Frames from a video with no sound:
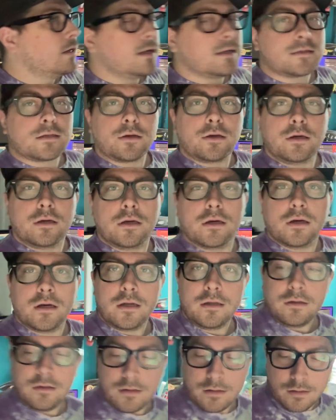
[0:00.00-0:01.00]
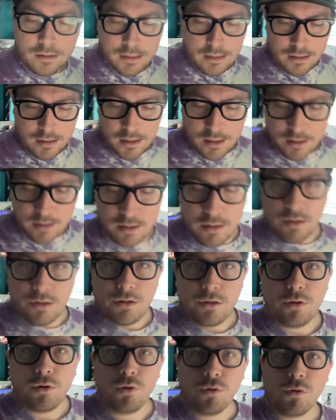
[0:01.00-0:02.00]
it's looking good. The
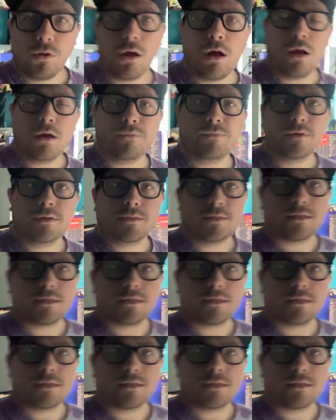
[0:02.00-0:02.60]
whole office